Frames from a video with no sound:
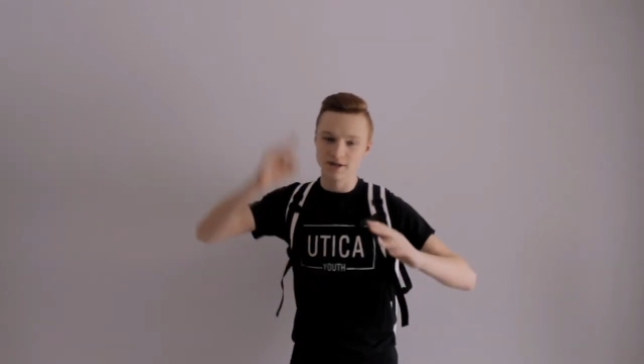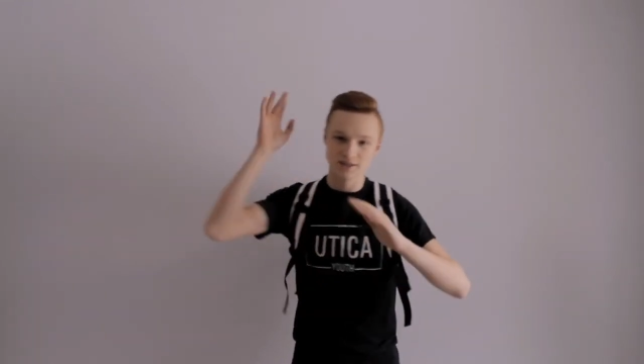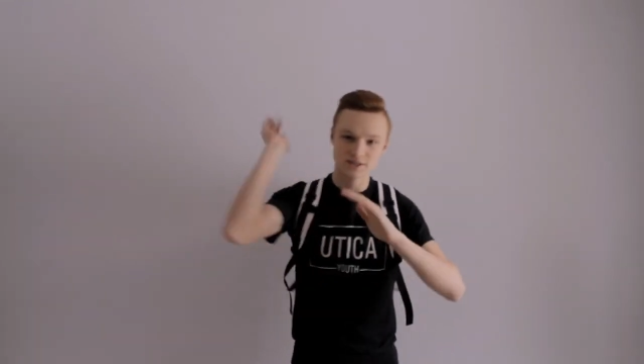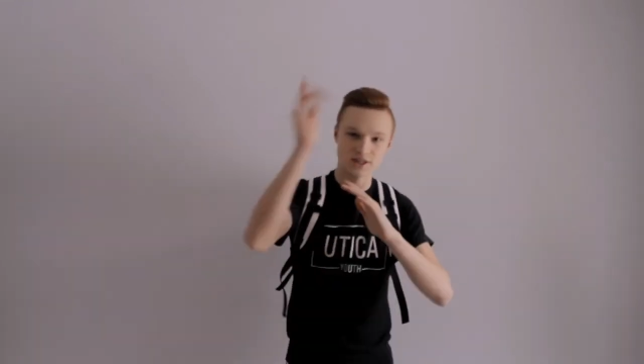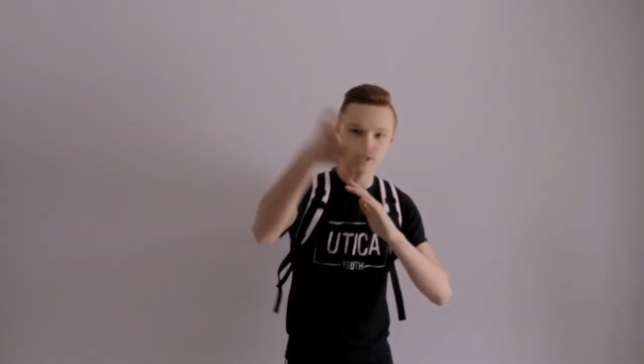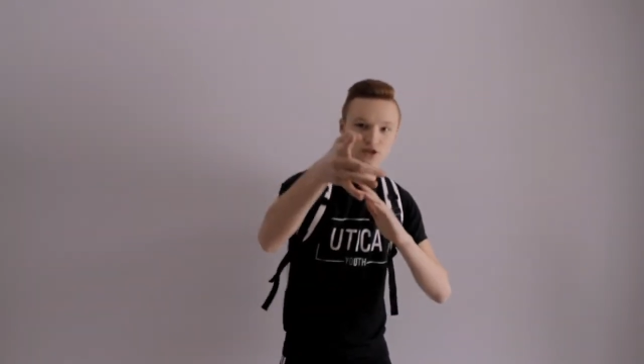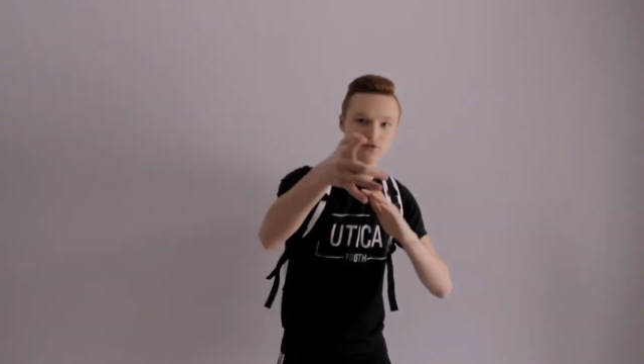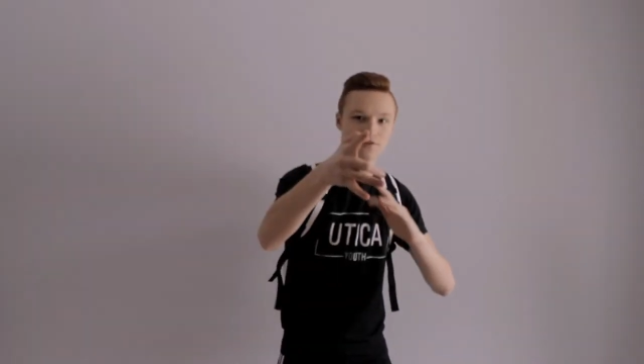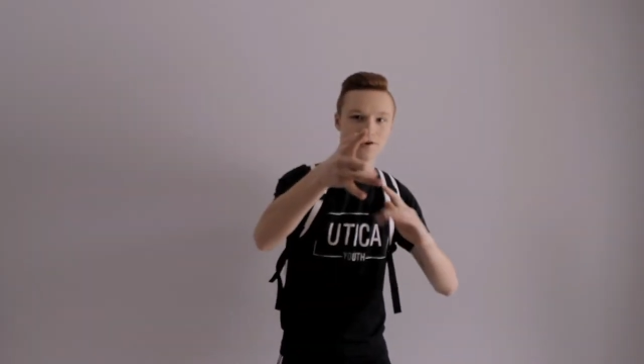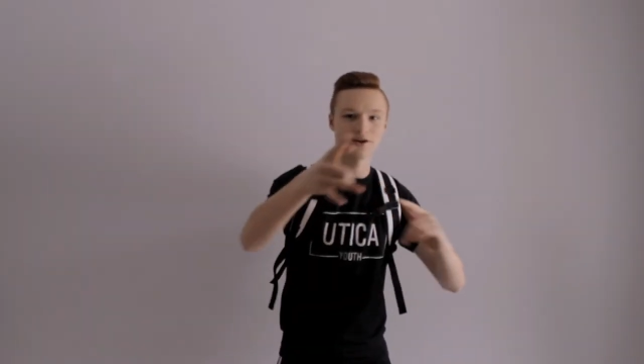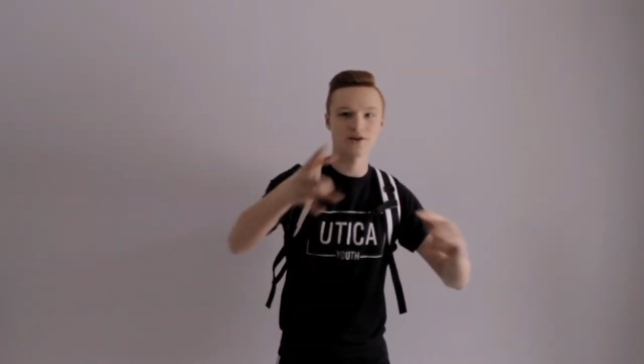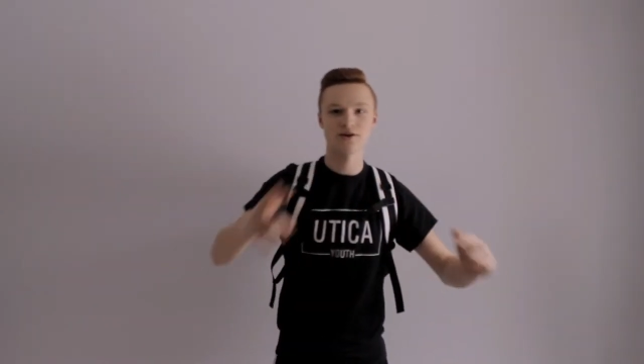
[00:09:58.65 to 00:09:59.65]
Stay tuned for
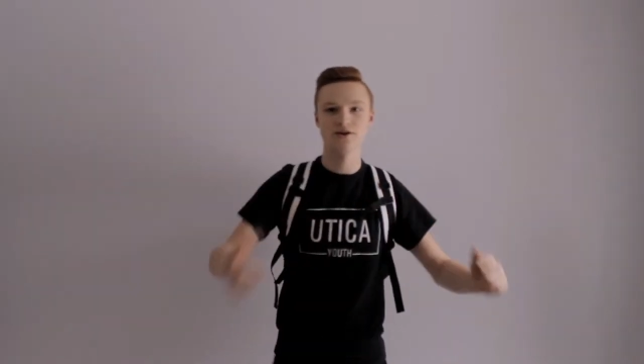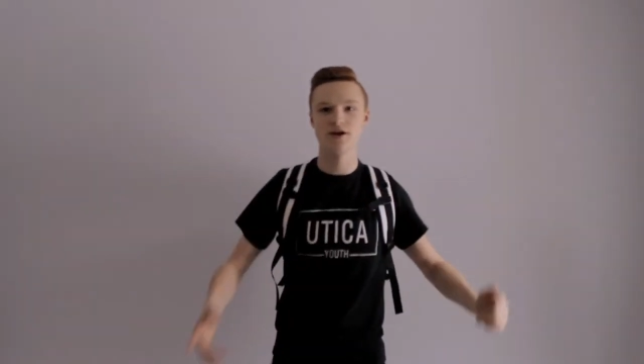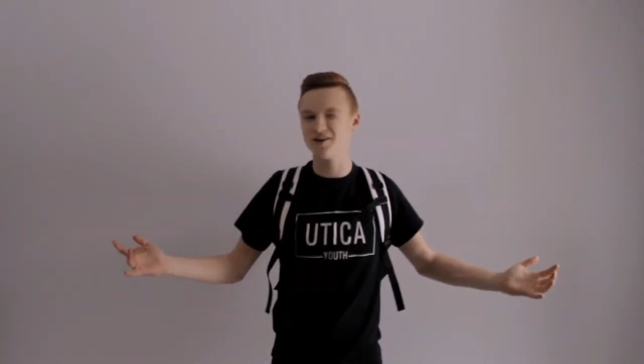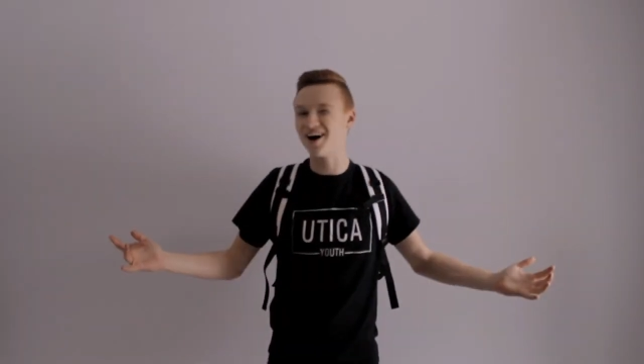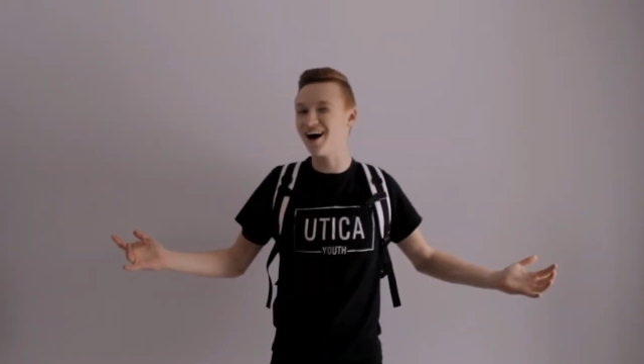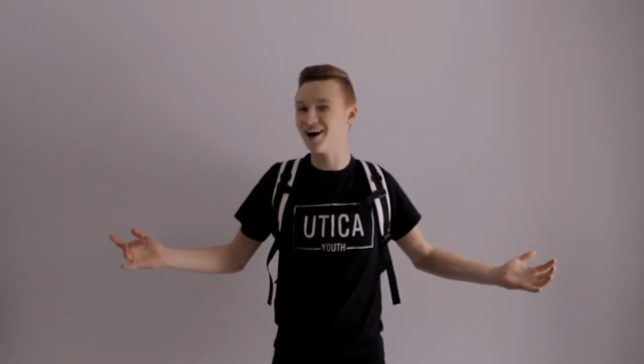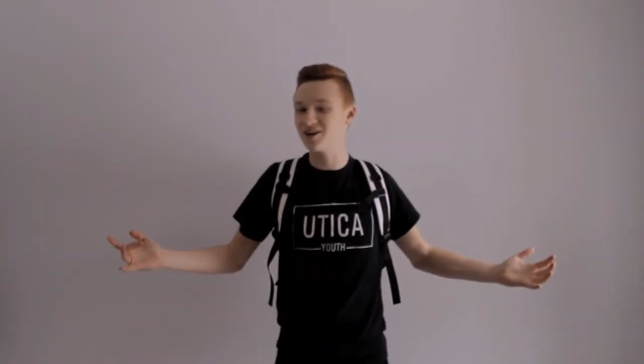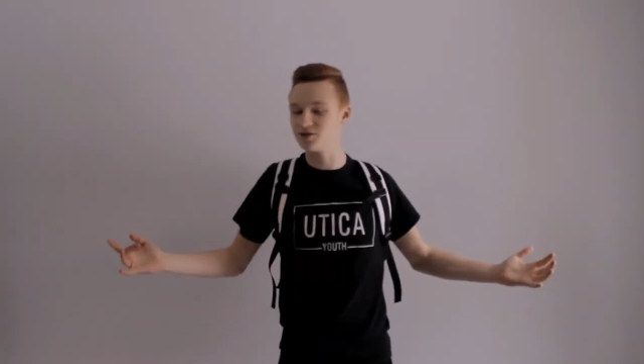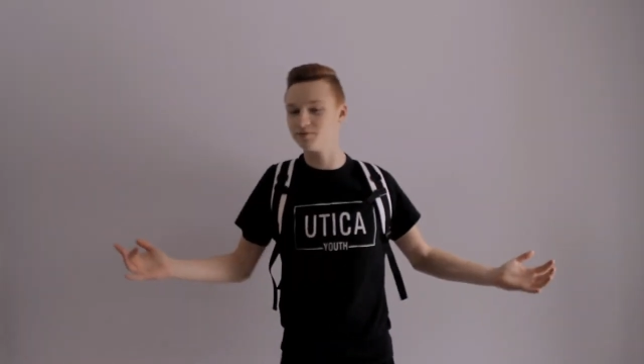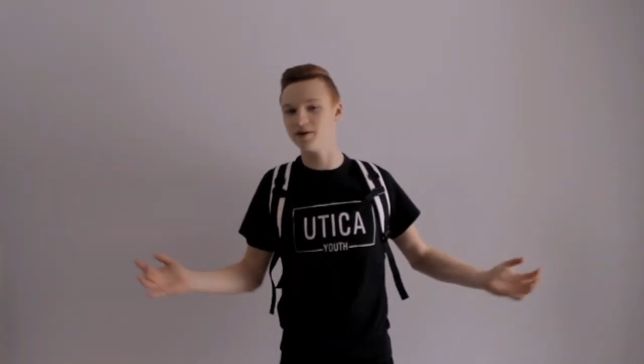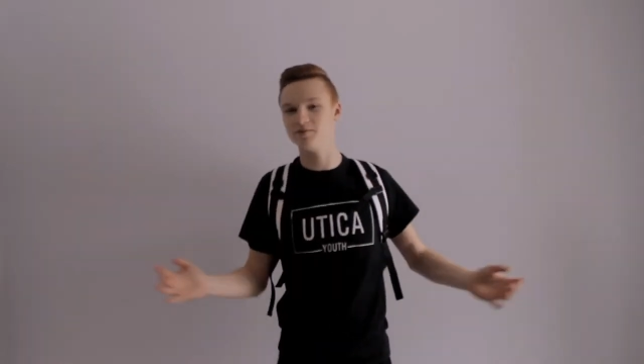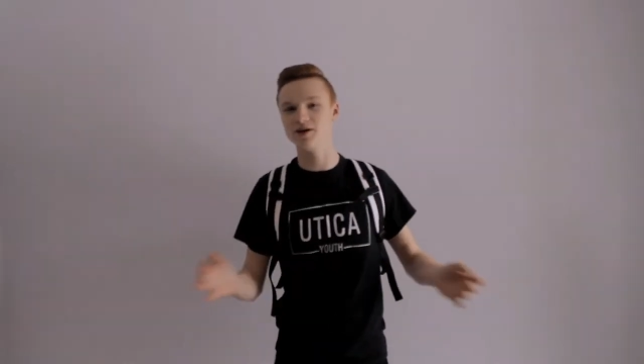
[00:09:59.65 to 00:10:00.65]
another launch,
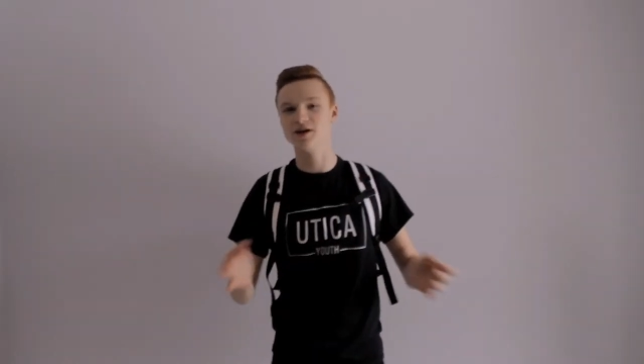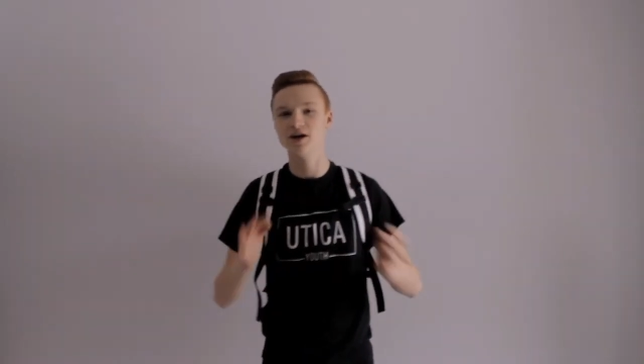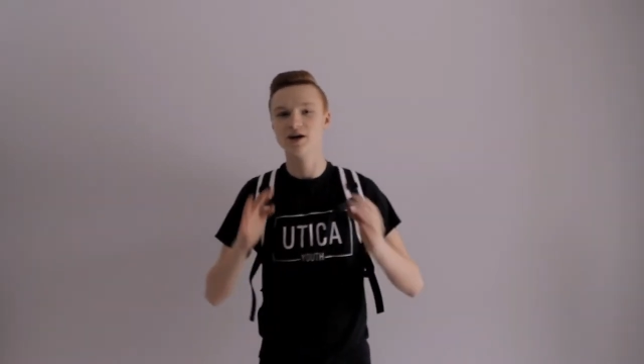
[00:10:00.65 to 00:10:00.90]
maybe.